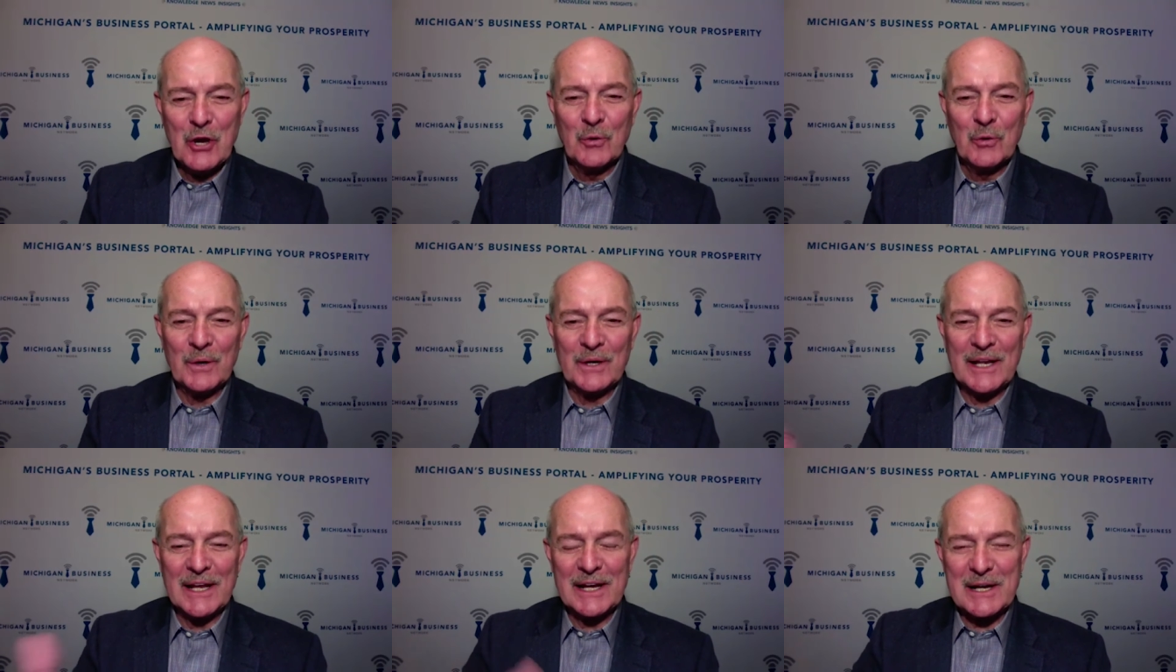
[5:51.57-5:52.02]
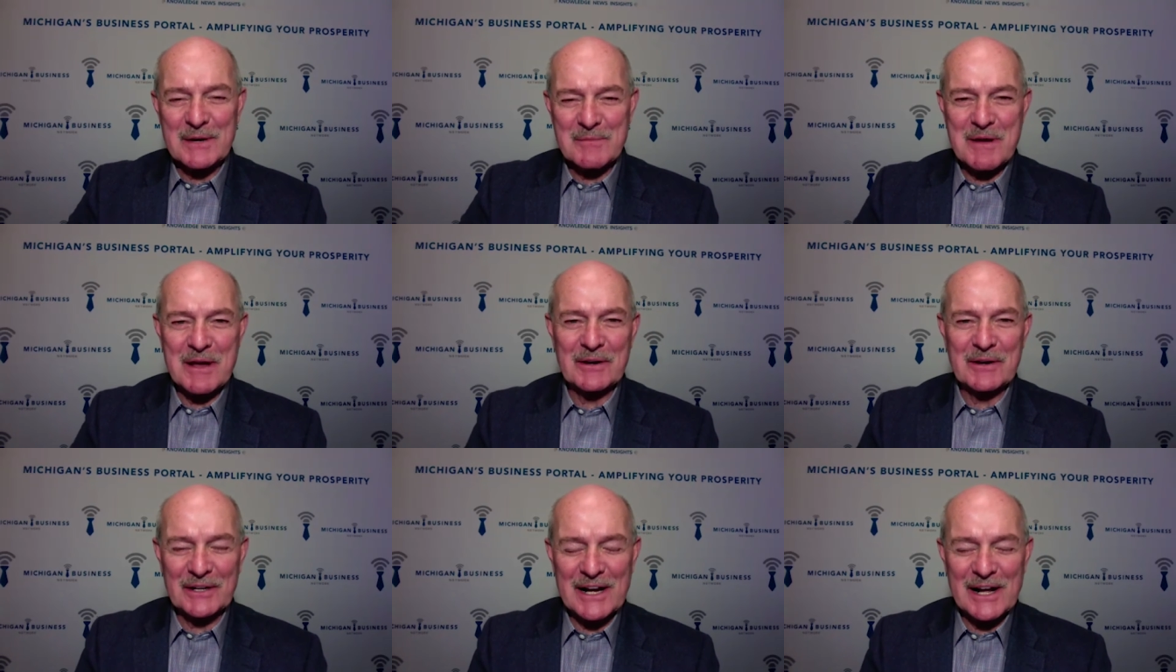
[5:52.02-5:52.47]
When they come
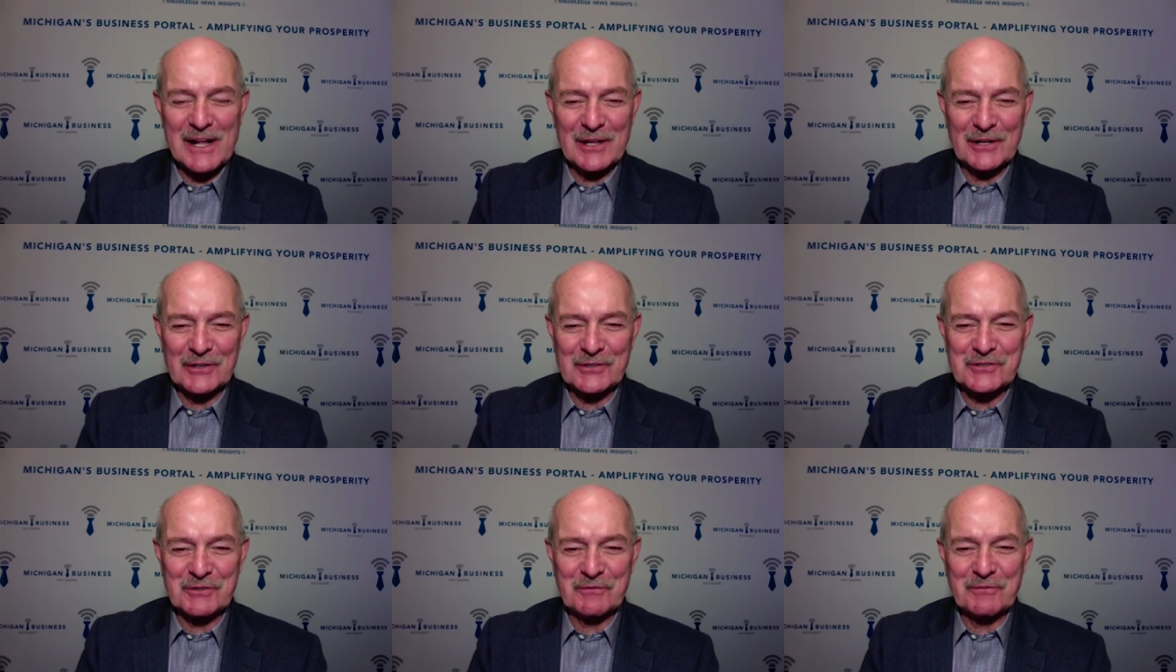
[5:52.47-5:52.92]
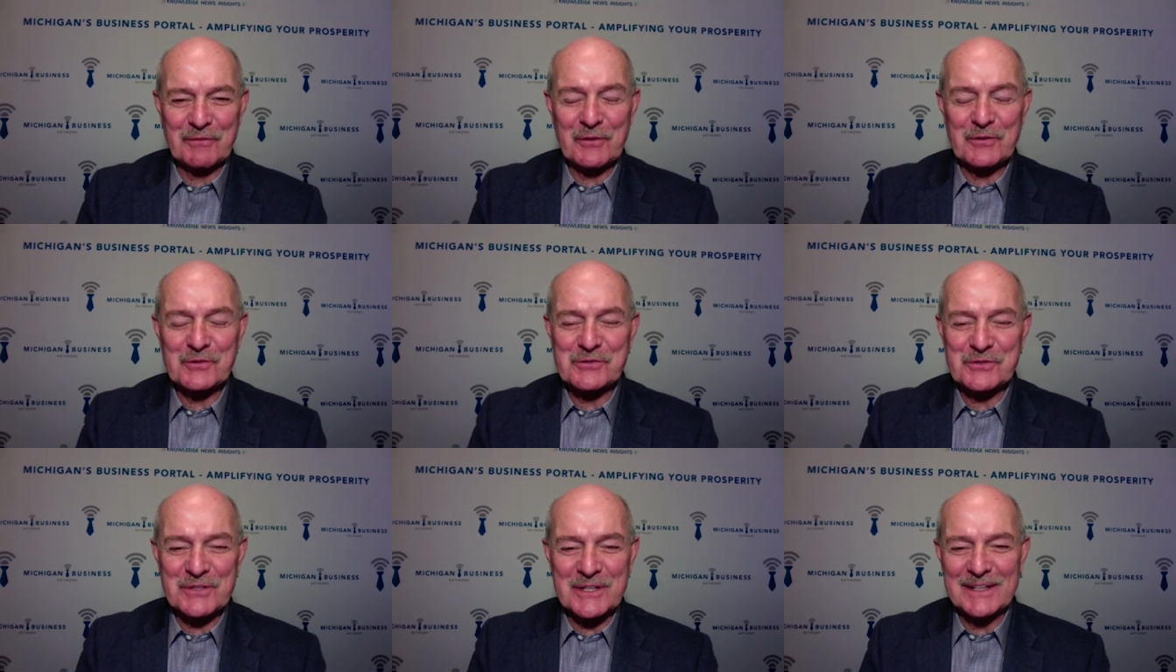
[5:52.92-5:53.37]
out of college, the
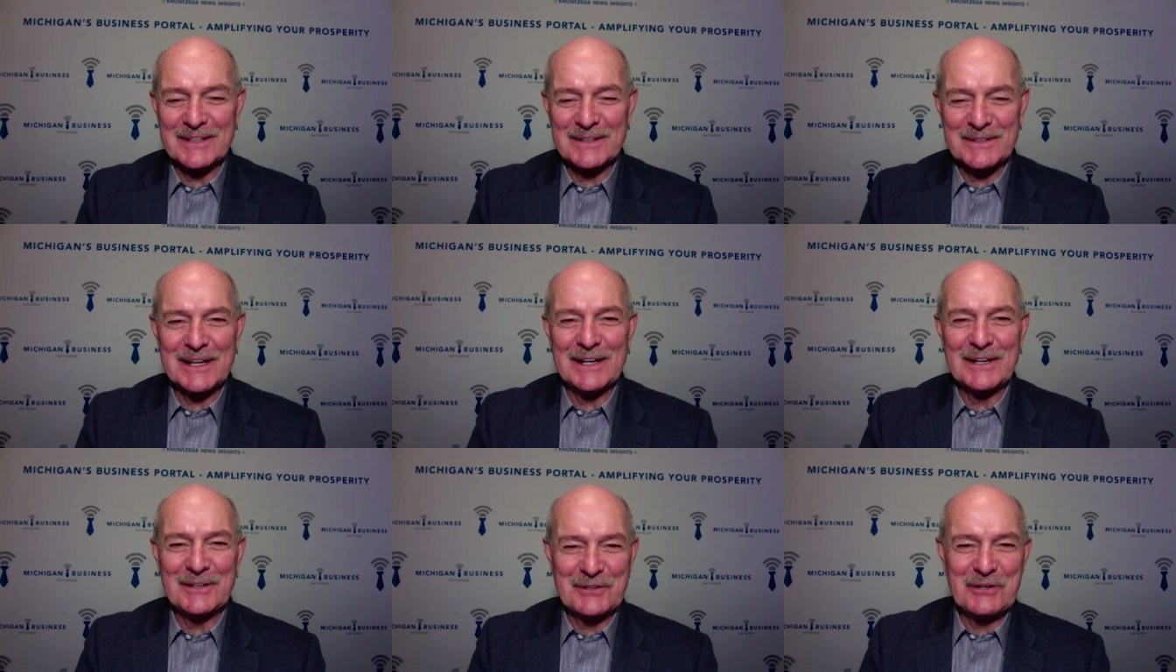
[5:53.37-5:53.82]
first thing they